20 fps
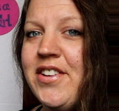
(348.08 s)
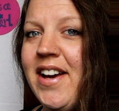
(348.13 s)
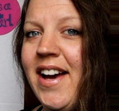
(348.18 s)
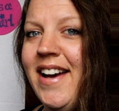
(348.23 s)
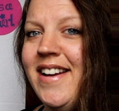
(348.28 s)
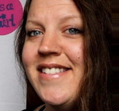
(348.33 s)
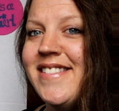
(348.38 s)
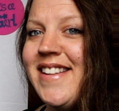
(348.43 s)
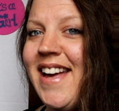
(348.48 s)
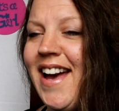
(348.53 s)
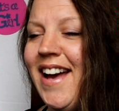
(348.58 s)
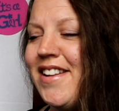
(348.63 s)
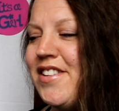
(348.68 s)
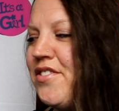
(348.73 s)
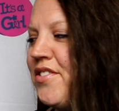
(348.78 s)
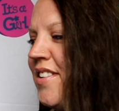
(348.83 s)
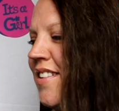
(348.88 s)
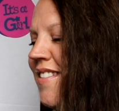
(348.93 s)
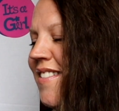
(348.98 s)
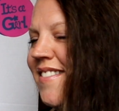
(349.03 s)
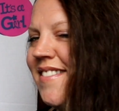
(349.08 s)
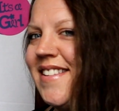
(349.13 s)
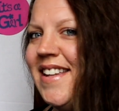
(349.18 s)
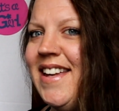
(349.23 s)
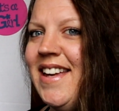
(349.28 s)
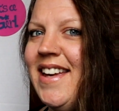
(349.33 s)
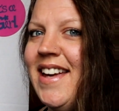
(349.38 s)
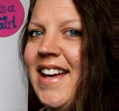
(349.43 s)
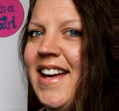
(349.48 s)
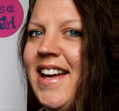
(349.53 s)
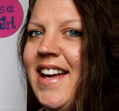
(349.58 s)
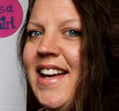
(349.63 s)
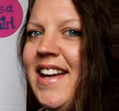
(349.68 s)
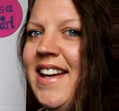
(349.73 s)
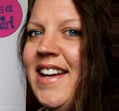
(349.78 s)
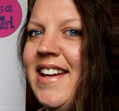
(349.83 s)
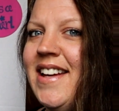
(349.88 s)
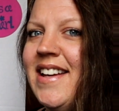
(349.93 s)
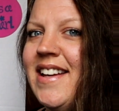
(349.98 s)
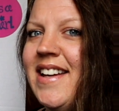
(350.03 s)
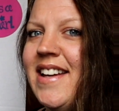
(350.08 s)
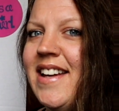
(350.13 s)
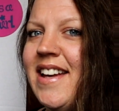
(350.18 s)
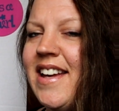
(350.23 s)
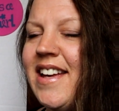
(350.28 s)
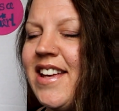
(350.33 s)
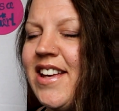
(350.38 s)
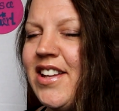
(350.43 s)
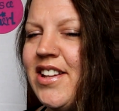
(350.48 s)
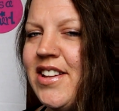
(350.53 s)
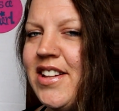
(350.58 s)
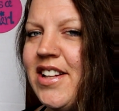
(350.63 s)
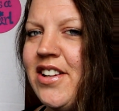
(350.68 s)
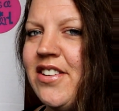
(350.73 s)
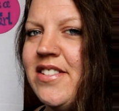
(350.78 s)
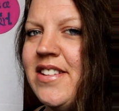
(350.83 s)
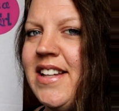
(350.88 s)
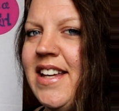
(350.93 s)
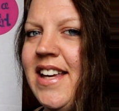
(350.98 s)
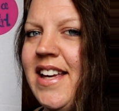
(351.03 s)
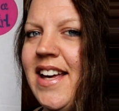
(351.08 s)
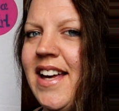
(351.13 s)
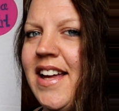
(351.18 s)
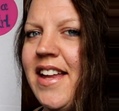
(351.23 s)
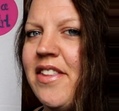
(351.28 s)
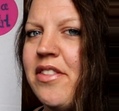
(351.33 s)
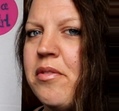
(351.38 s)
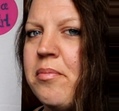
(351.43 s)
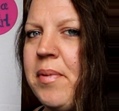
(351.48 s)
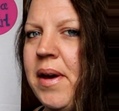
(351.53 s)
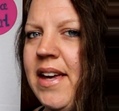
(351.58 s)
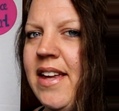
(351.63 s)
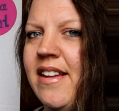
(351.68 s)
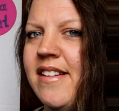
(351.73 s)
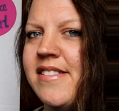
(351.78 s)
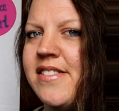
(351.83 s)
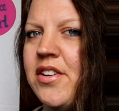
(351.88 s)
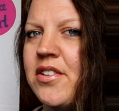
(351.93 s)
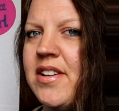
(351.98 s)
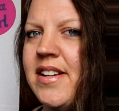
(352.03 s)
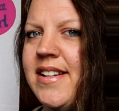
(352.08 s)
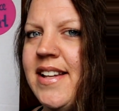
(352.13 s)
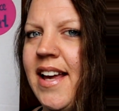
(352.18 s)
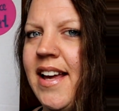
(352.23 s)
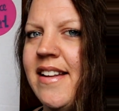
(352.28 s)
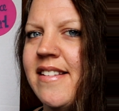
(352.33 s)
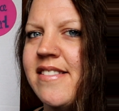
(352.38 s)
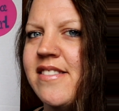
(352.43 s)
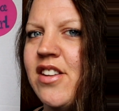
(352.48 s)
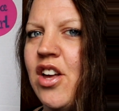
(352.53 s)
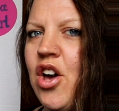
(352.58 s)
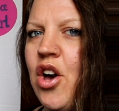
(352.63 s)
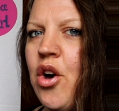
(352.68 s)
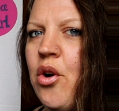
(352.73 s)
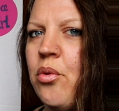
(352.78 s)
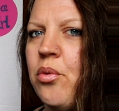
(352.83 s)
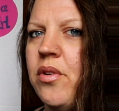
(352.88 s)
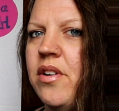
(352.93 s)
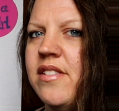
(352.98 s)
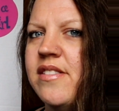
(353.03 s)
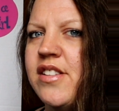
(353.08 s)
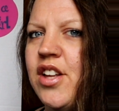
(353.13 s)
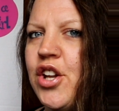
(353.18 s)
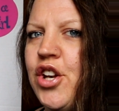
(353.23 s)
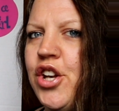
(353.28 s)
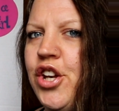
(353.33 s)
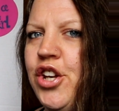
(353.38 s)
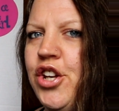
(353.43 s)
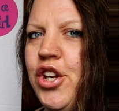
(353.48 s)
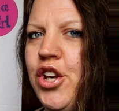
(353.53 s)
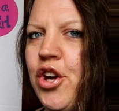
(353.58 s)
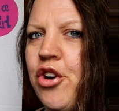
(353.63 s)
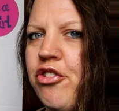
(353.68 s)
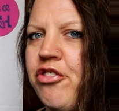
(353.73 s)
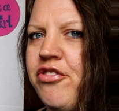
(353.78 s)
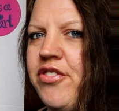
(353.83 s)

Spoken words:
you guys, as you can see, clearly the baking soda test was no